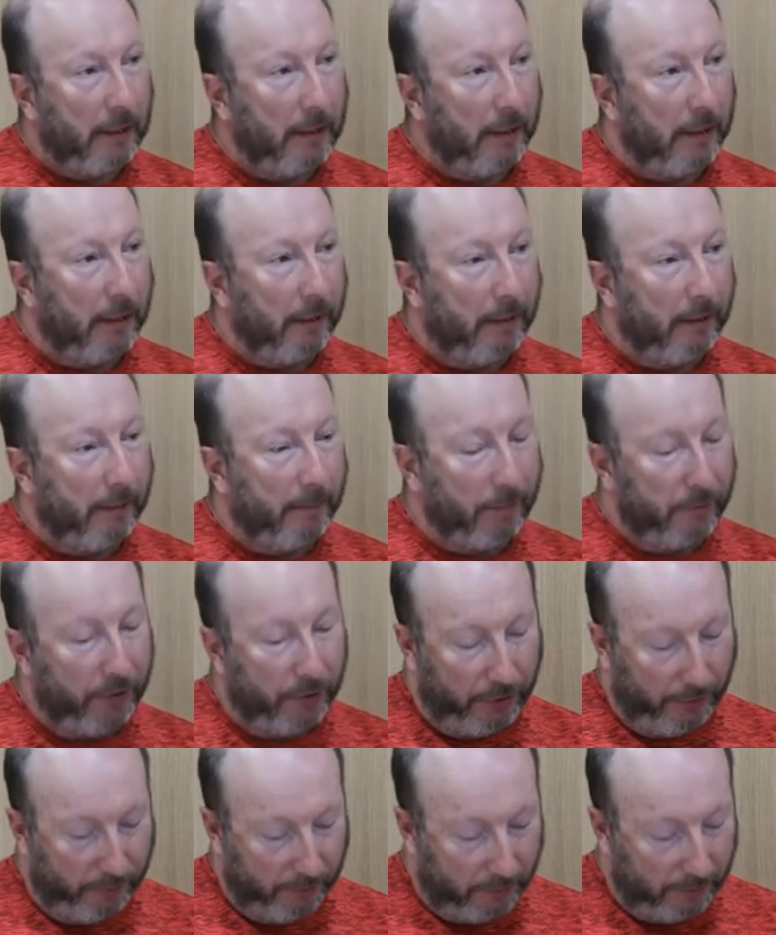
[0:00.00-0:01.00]

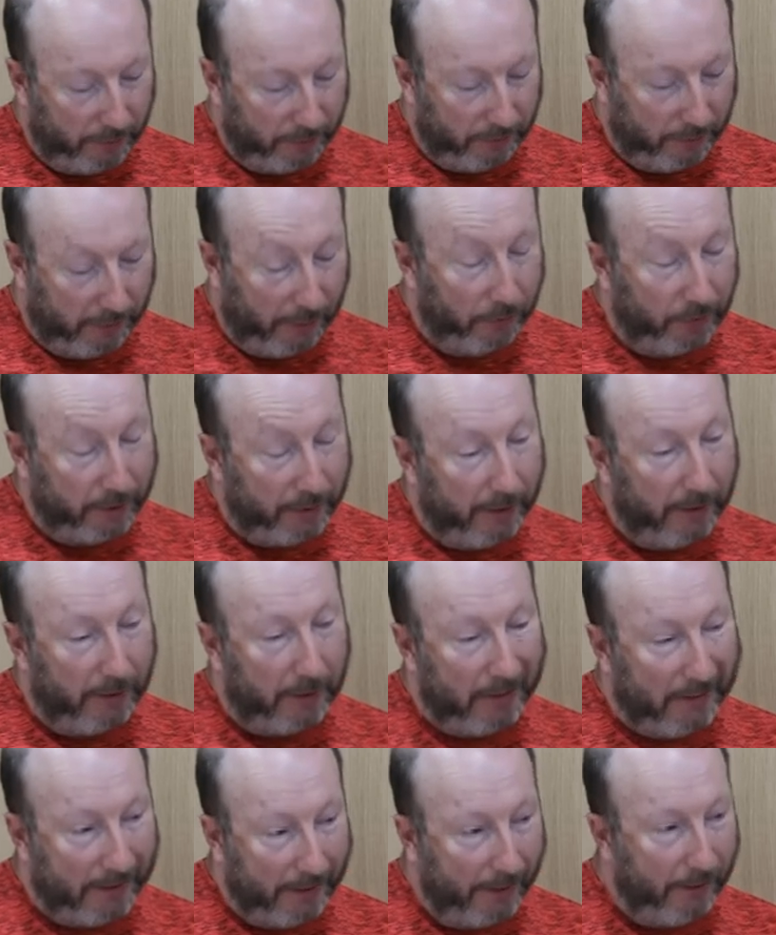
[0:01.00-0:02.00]
So you've got, I would say,
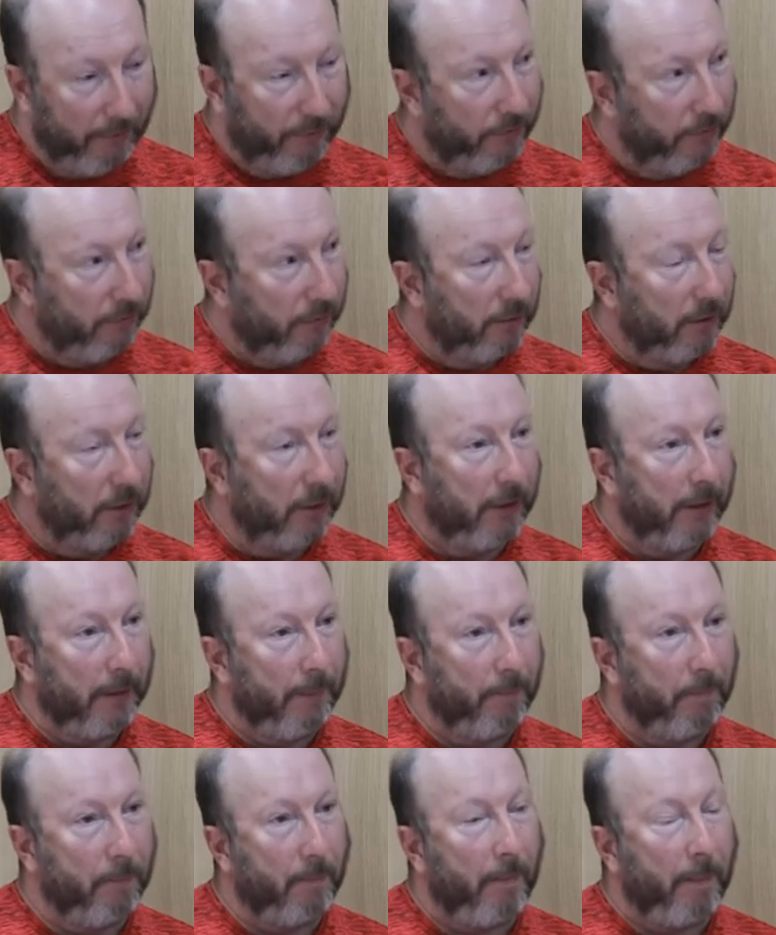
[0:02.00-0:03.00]
it's safe.
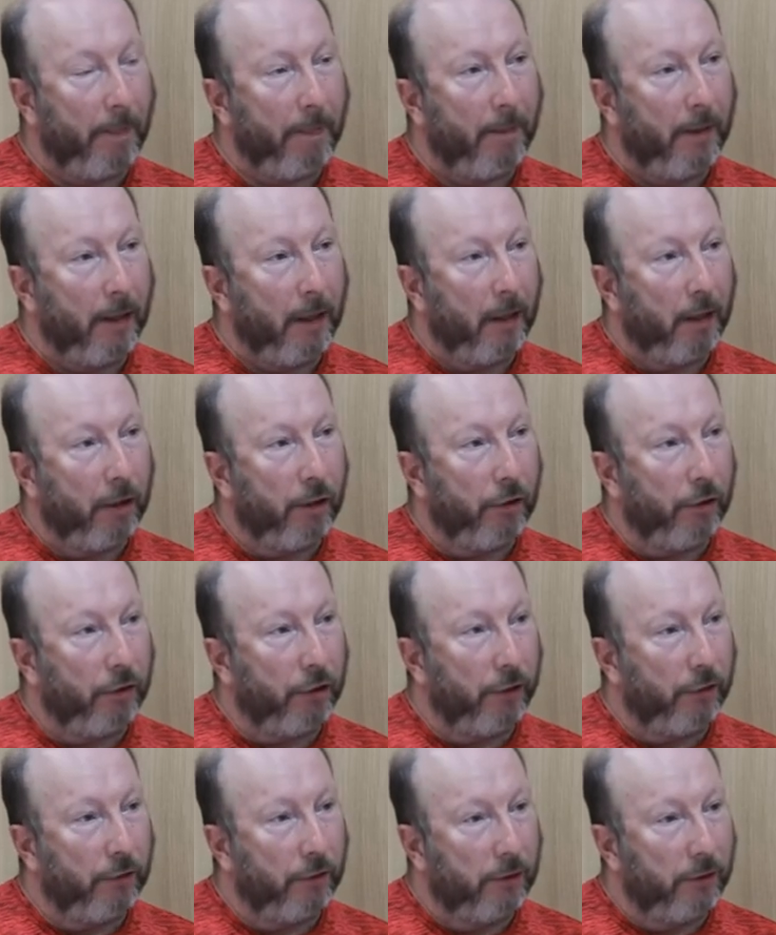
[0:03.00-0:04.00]
You
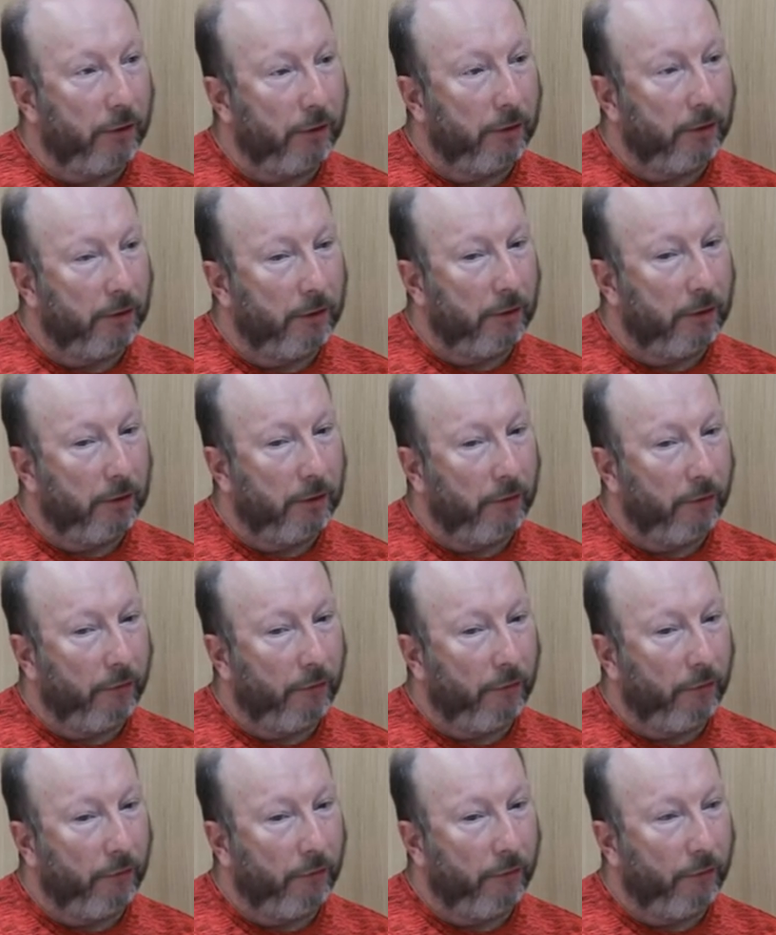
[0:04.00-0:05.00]
don't
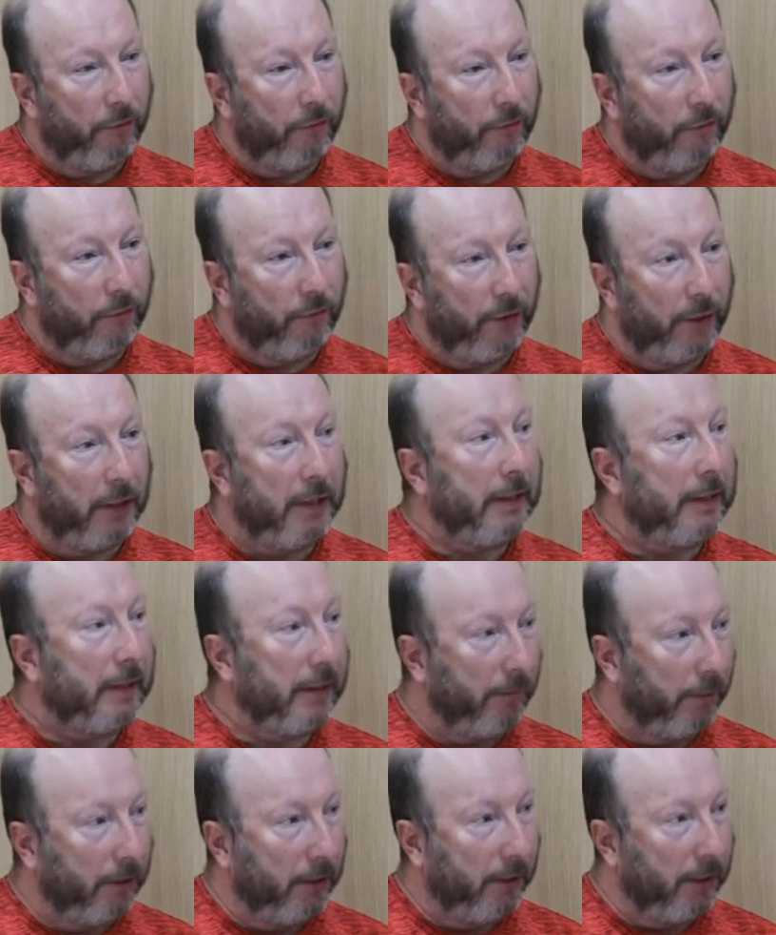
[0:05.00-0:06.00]
feel
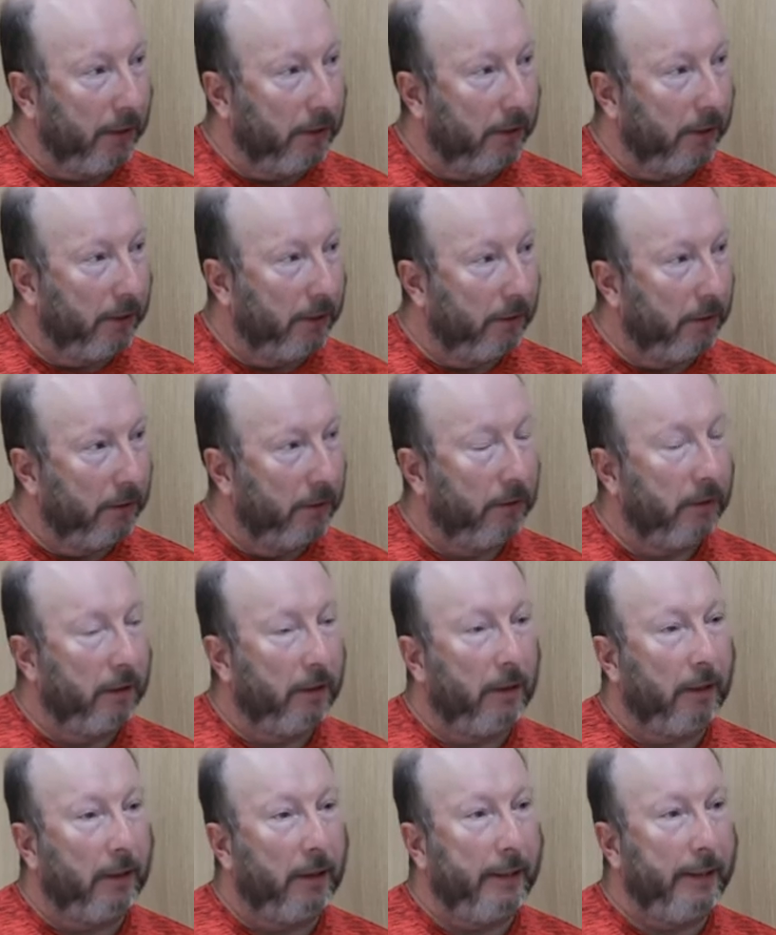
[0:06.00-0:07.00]
intimidated.
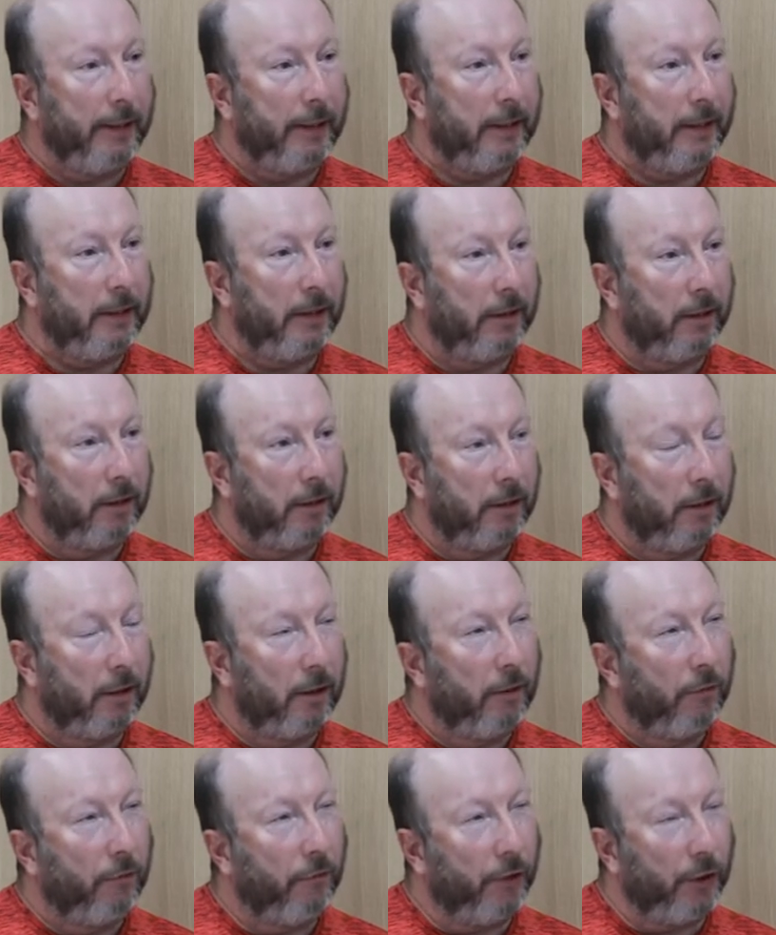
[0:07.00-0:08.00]
And
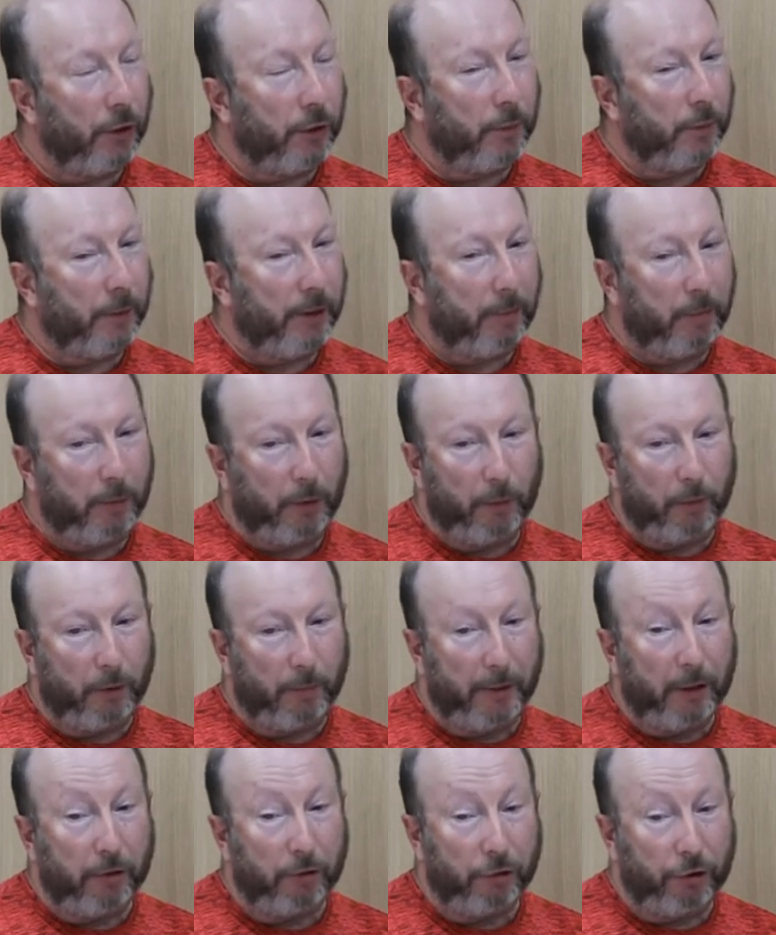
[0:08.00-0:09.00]
for those people who are a
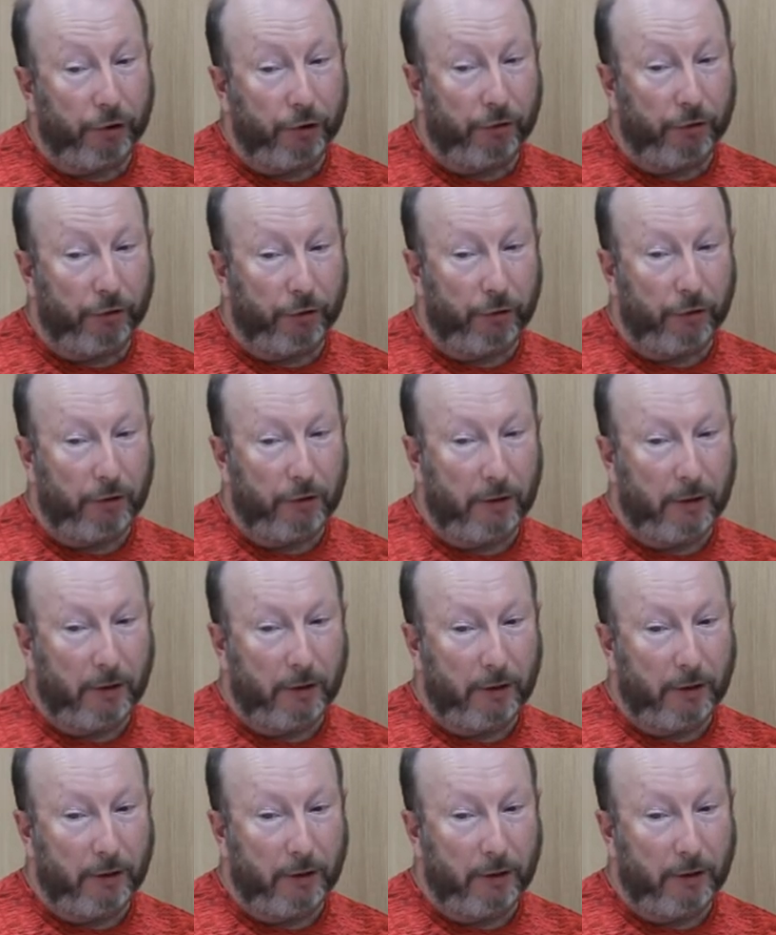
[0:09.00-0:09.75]
bit unsure,